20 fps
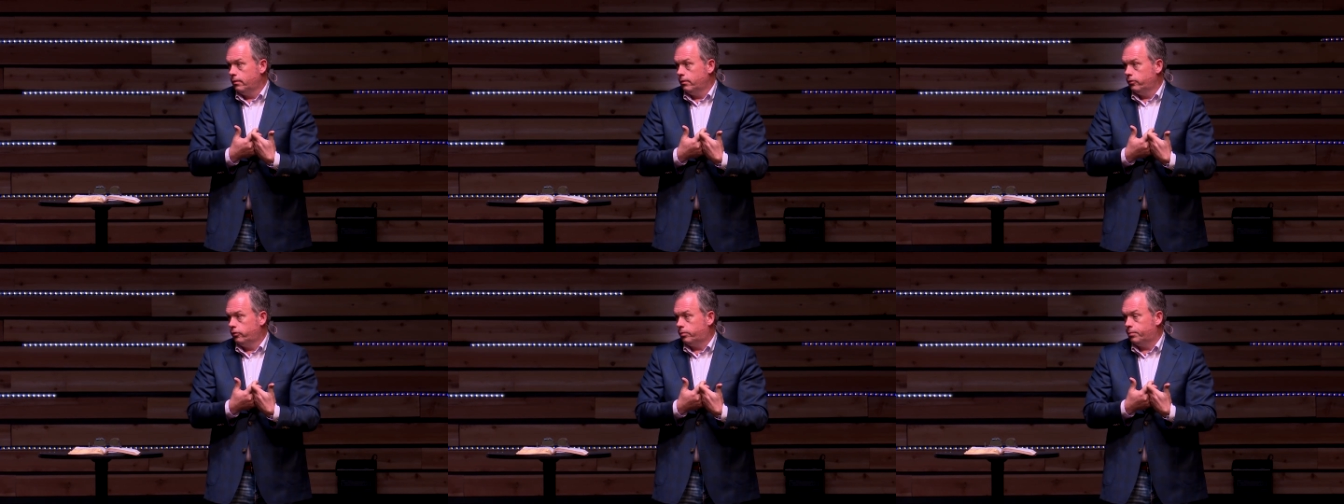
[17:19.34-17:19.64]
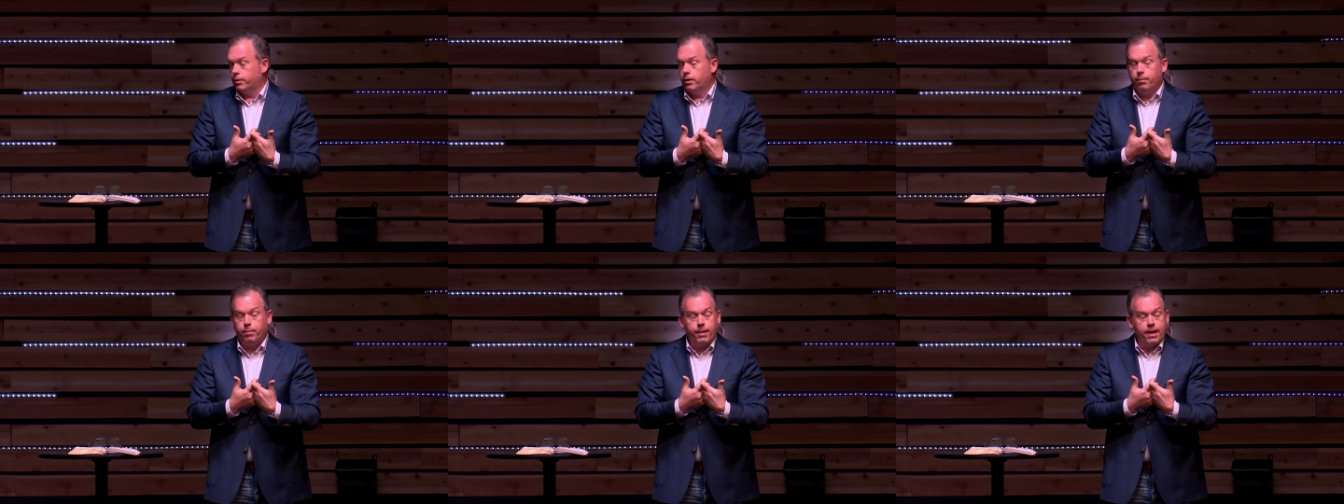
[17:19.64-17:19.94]

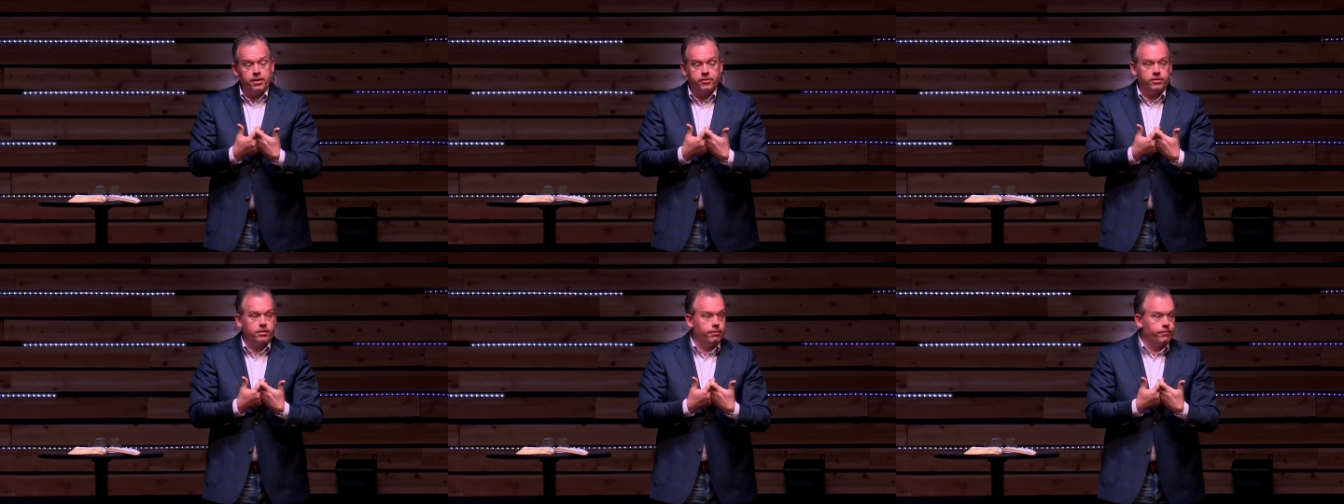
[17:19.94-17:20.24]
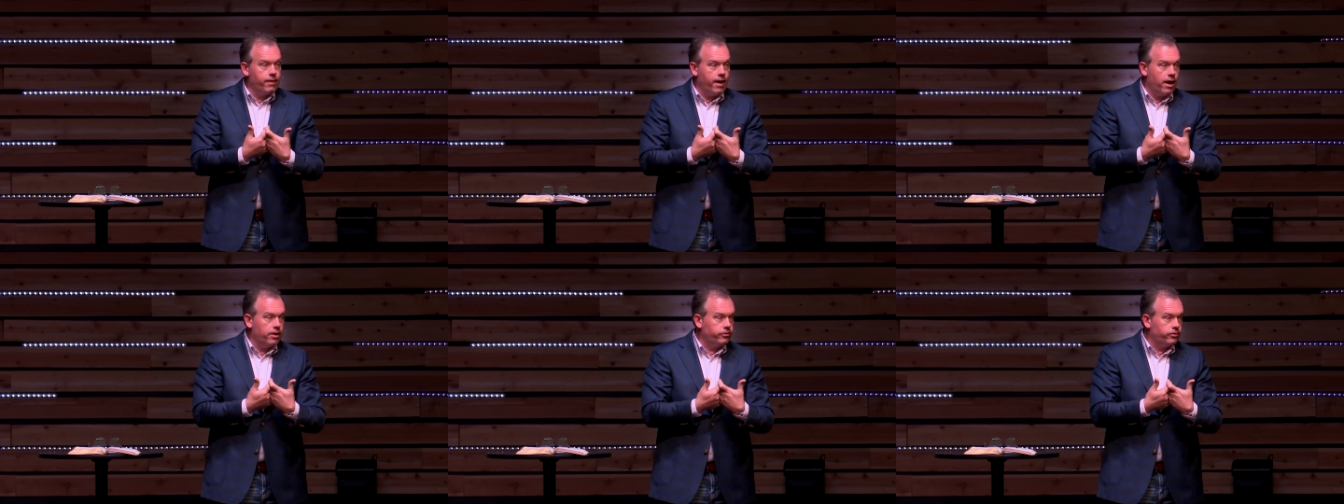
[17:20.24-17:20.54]
Some of the best
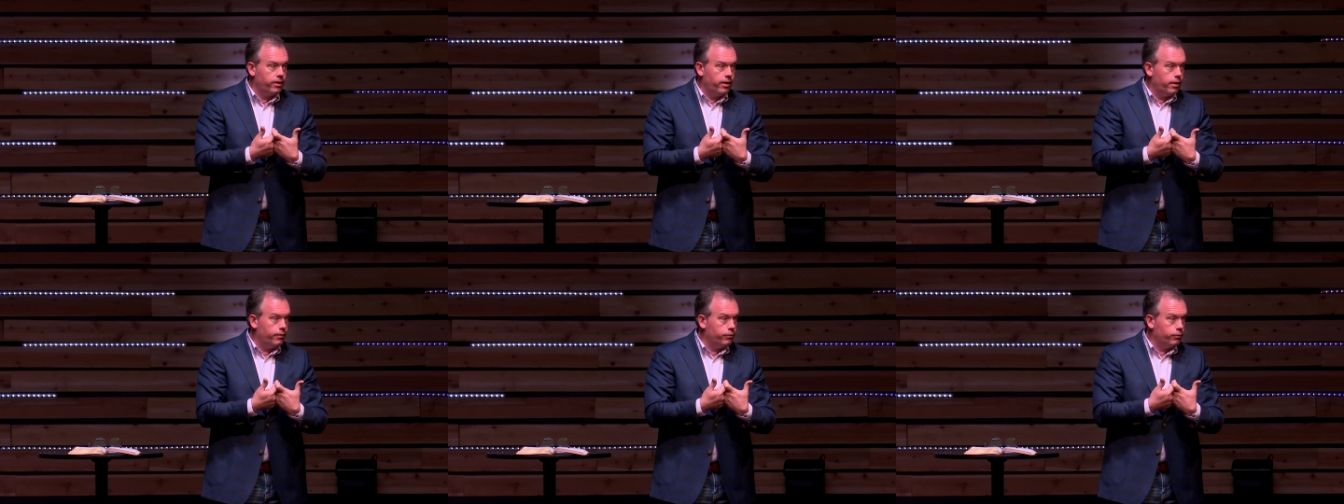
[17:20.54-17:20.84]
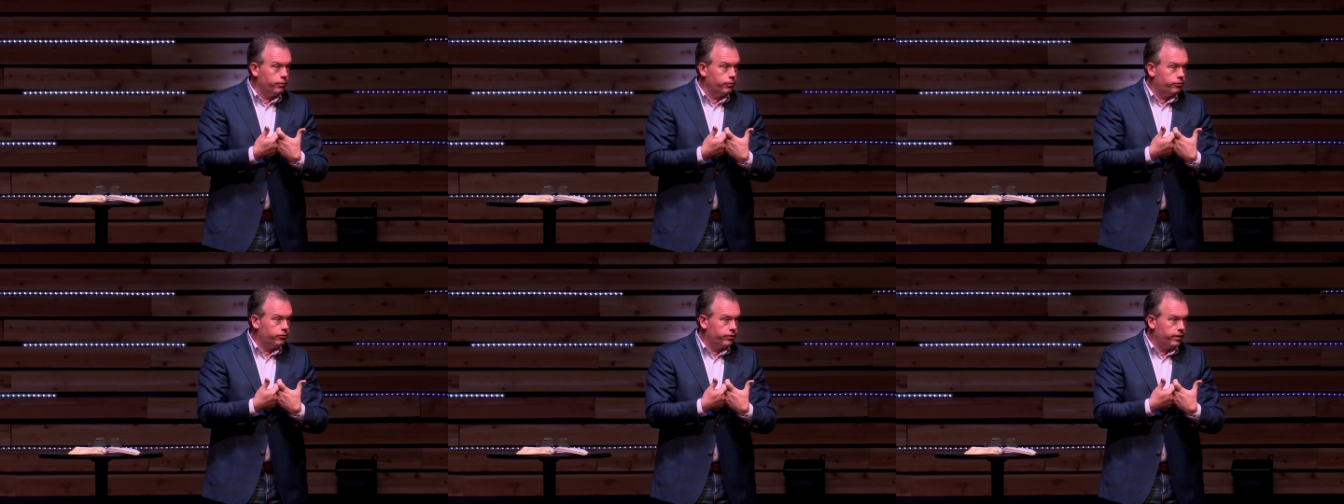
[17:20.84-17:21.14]
advice I ever
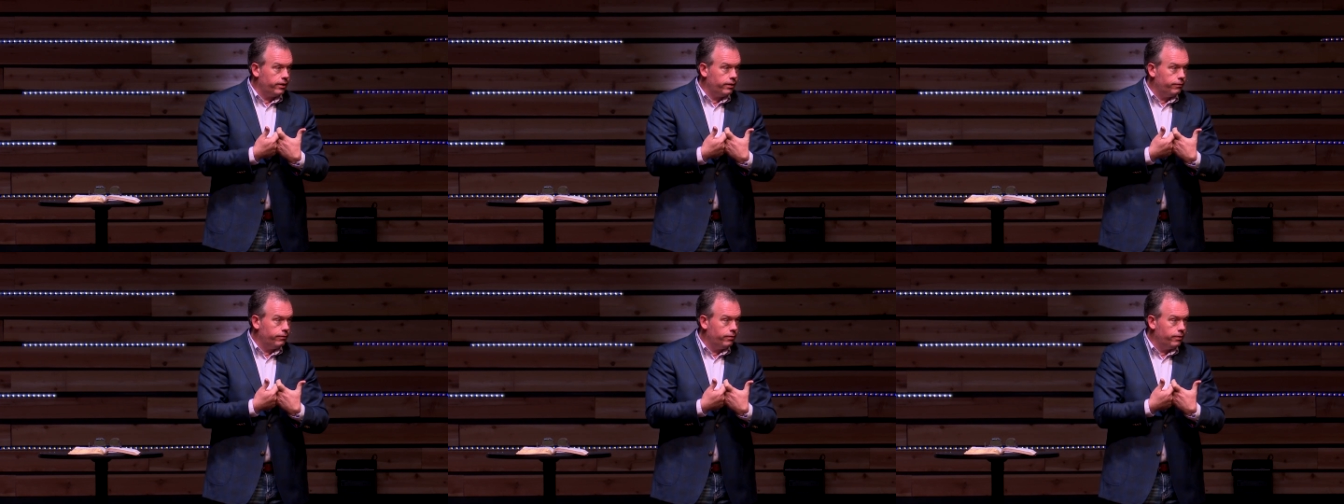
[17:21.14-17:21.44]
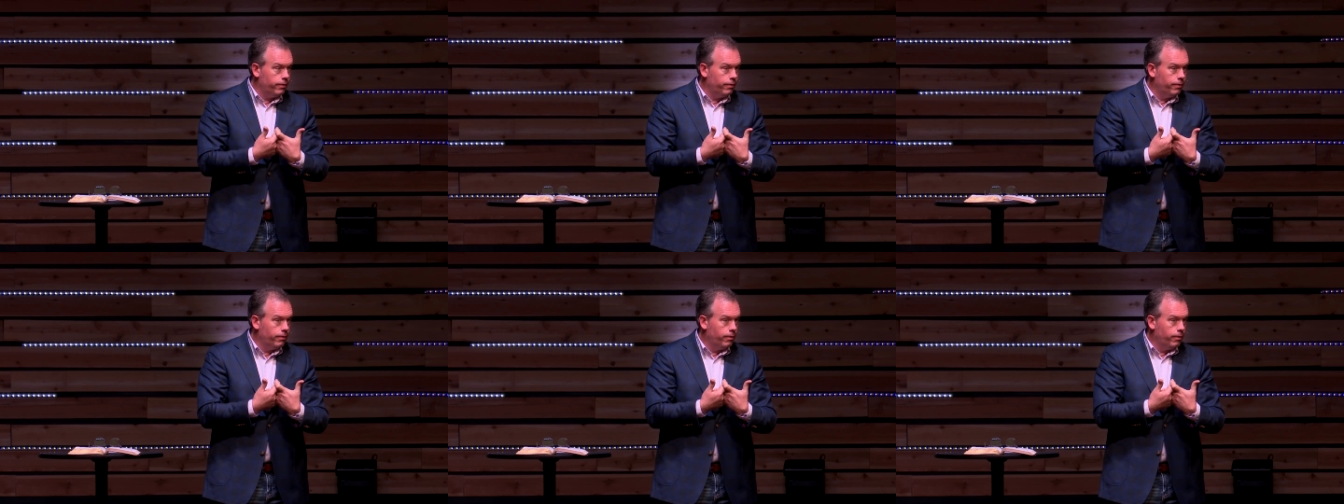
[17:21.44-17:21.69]
received